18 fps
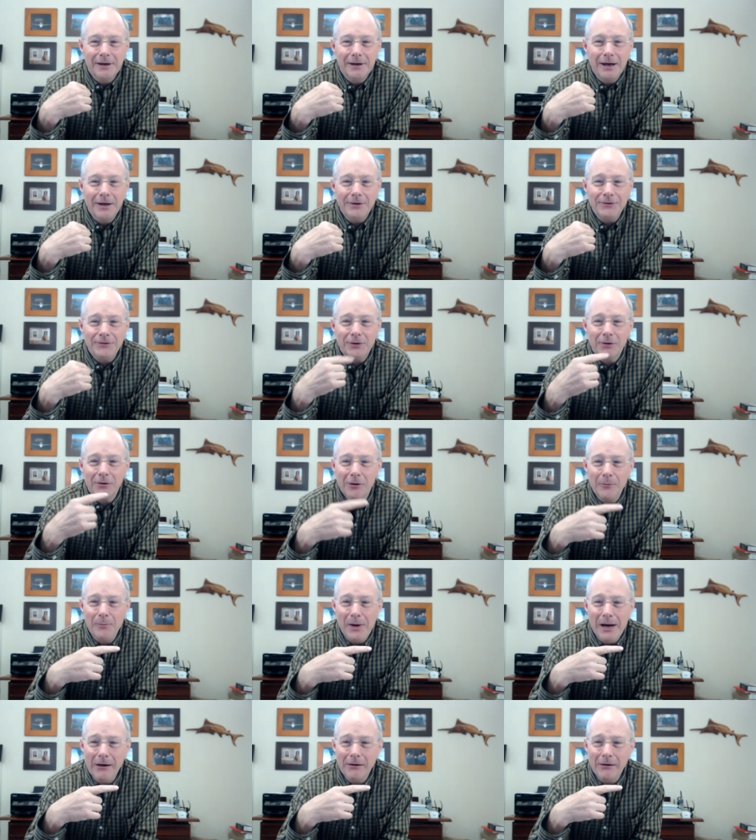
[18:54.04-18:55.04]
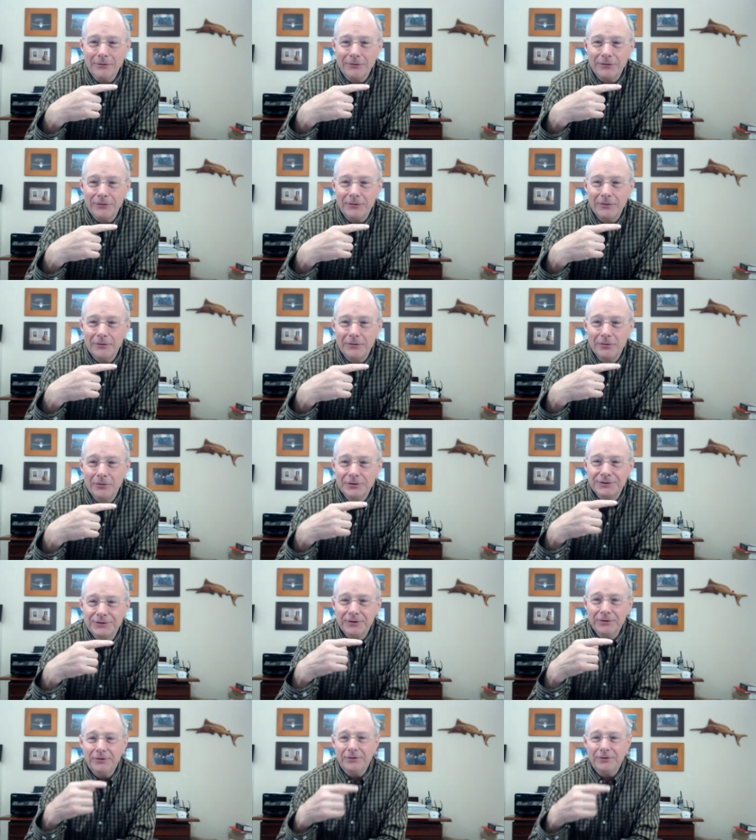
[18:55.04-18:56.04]
Us or our parents? To a
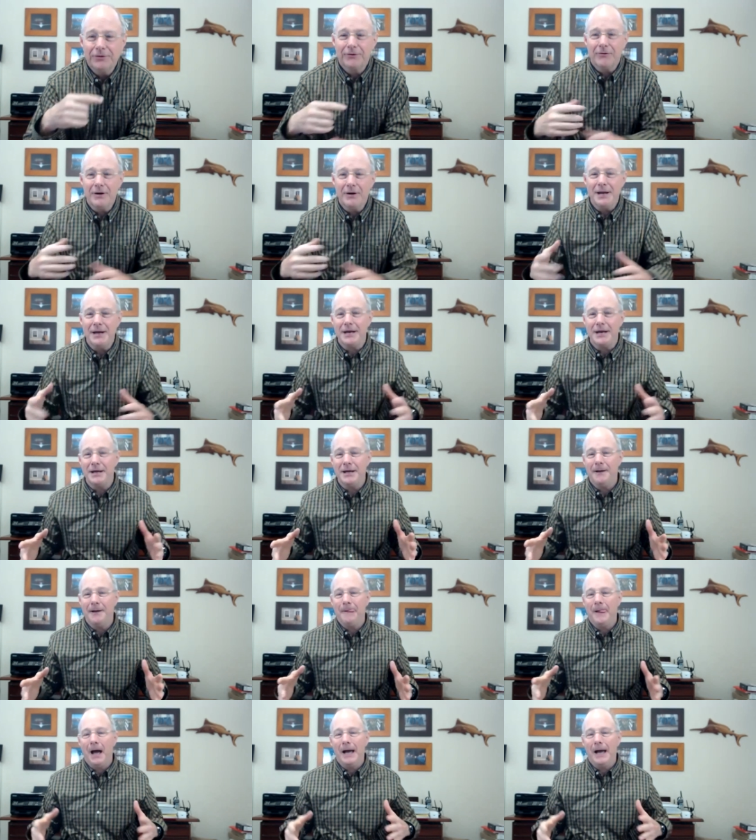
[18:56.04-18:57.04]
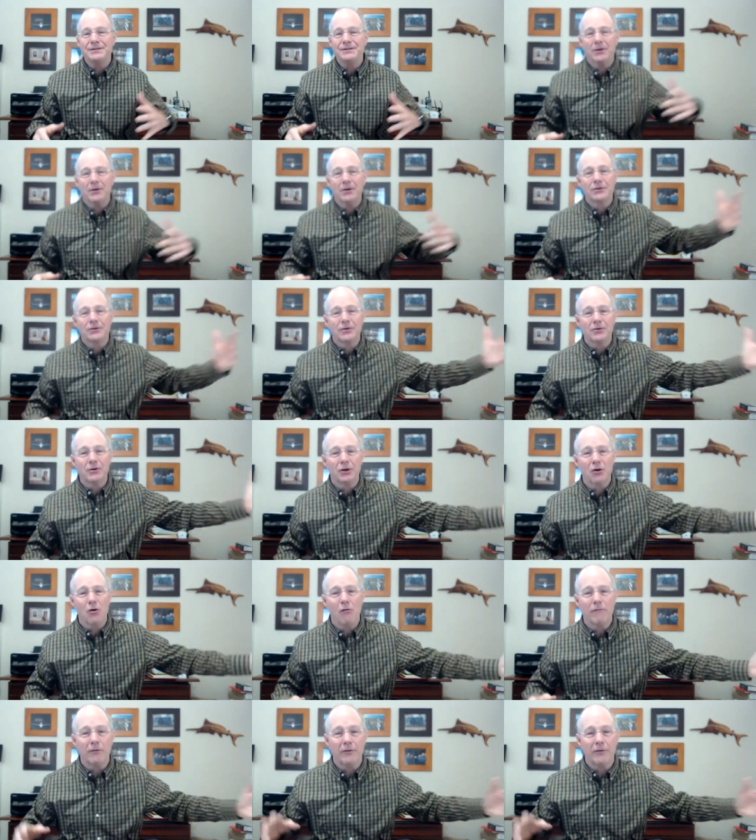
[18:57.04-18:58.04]
certain degree, I started turning
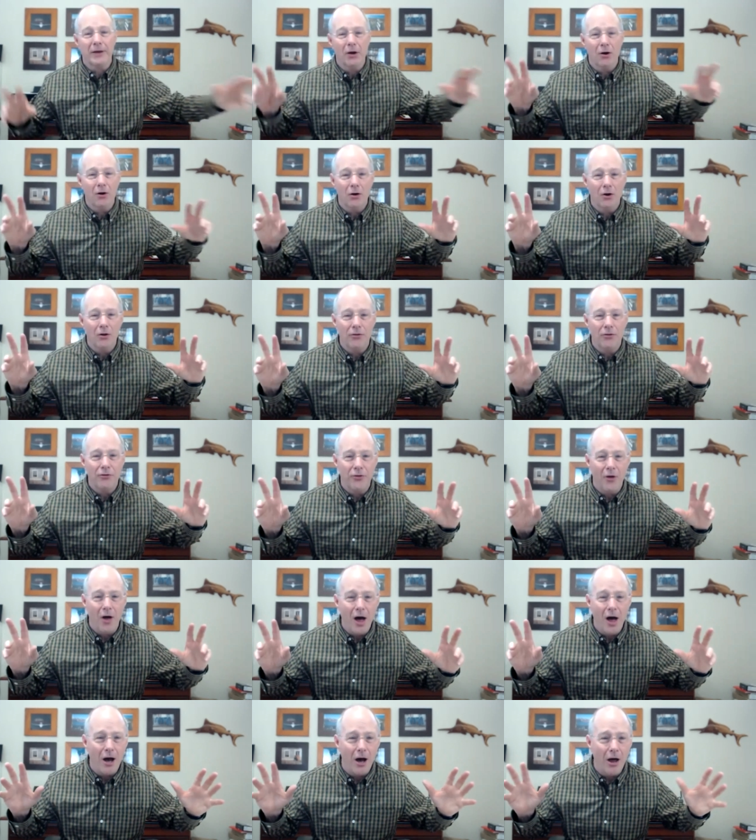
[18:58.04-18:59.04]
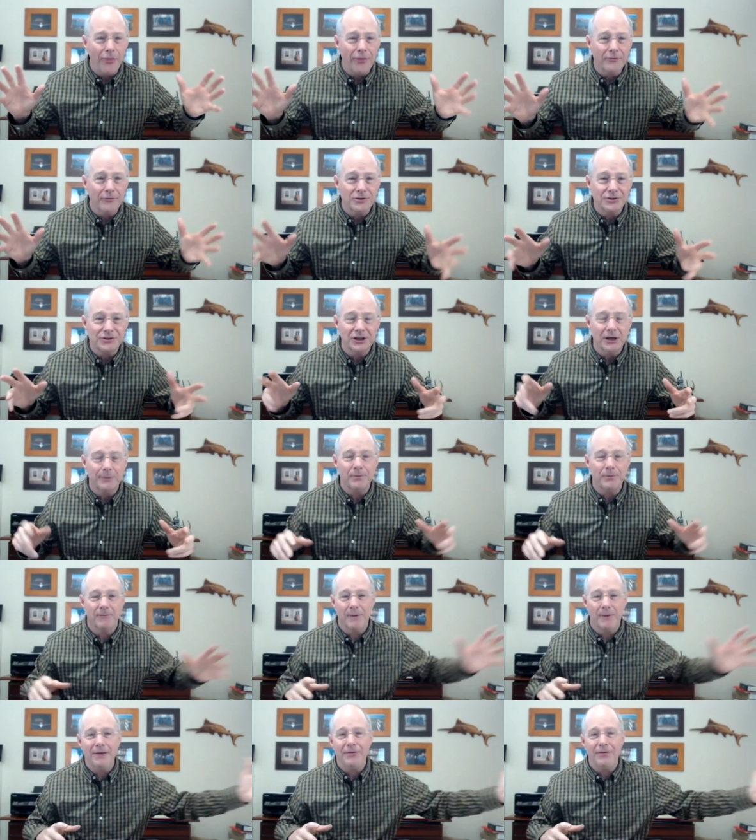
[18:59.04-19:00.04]
over the authorship
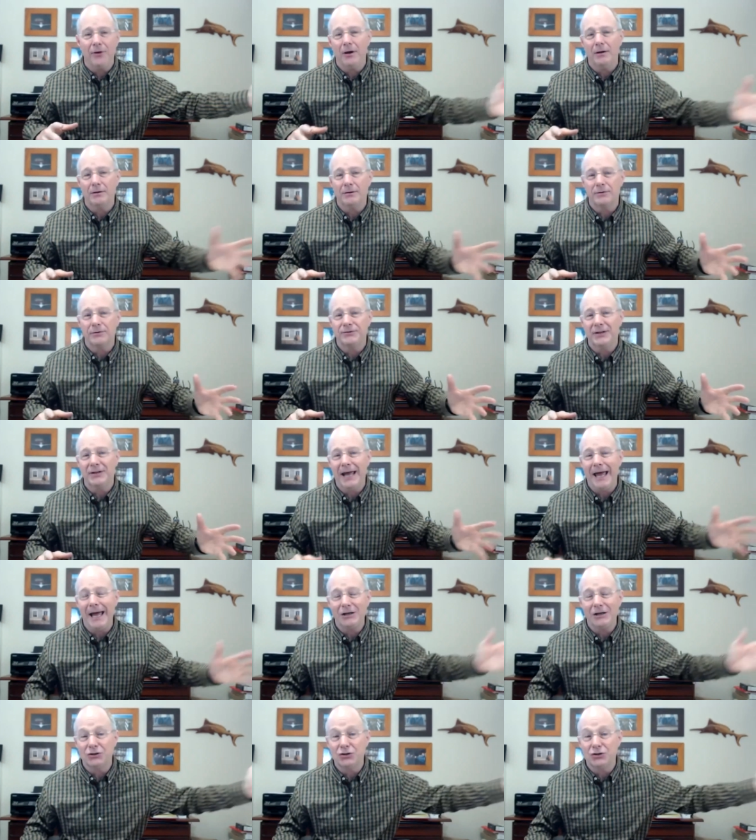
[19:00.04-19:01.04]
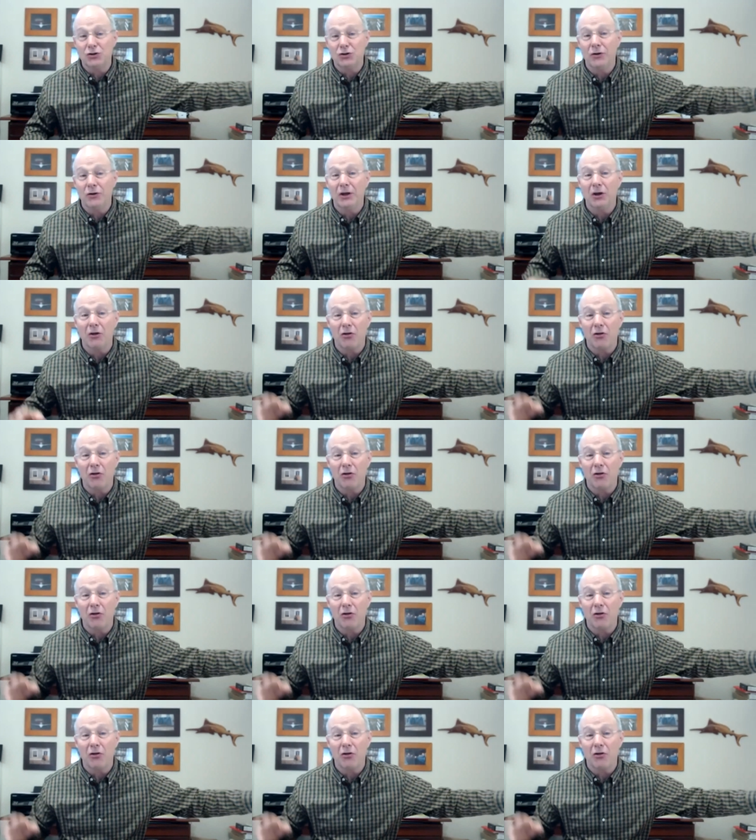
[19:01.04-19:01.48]
of my thoughts and actions to the